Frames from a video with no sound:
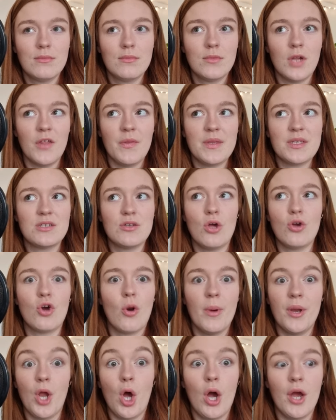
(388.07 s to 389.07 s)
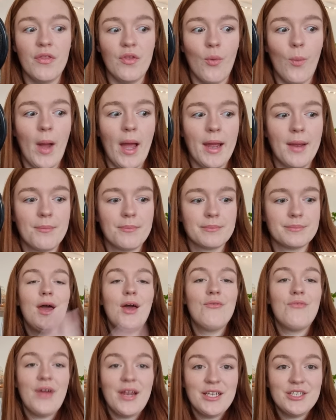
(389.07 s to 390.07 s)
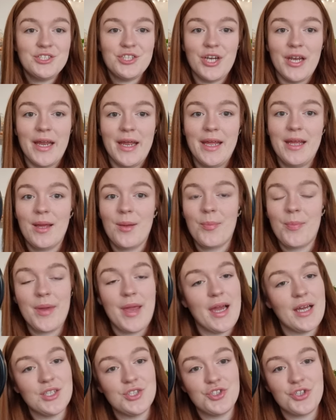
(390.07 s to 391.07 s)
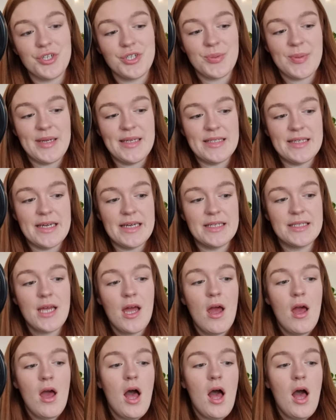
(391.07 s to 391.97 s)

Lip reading: Like, there's no comment either way. Eventually, Piastri tweeted,